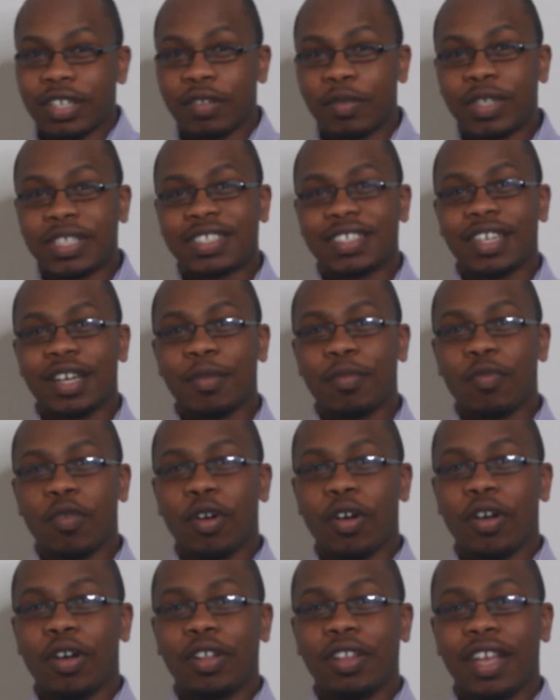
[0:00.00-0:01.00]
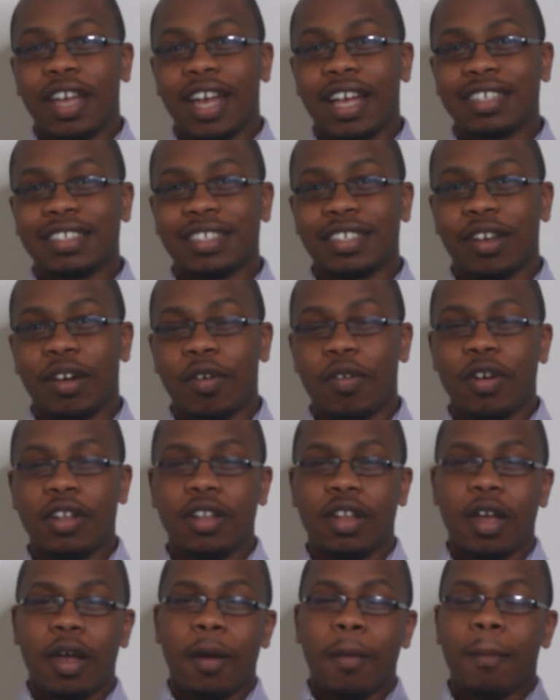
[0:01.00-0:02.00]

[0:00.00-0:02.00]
What's up, world? How's it going?